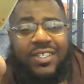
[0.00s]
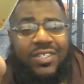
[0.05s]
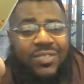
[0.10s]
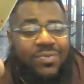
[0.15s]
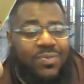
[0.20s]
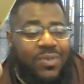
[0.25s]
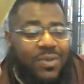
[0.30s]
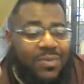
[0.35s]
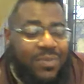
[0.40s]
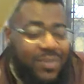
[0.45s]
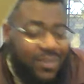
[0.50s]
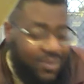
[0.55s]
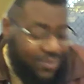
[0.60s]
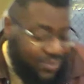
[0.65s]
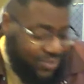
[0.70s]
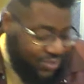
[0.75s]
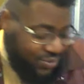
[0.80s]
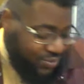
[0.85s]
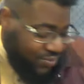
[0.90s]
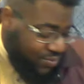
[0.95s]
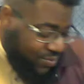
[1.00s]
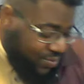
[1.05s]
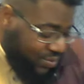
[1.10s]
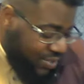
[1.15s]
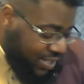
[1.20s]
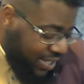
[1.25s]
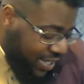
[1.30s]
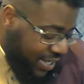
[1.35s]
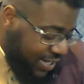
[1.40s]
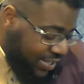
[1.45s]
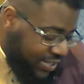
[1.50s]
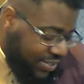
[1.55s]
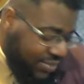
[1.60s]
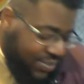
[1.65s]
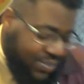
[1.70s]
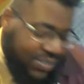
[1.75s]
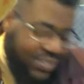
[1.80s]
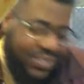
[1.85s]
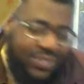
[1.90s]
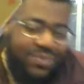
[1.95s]
it's where we go to school at,
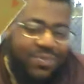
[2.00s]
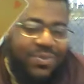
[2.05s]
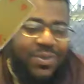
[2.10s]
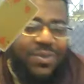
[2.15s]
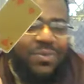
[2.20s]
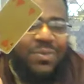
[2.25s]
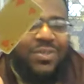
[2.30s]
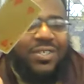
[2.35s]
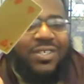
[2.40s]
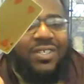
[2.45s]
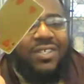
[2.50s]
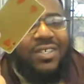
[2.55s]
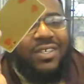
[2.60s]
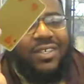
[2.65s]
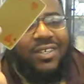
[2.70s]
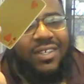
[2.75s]
it's, it's where we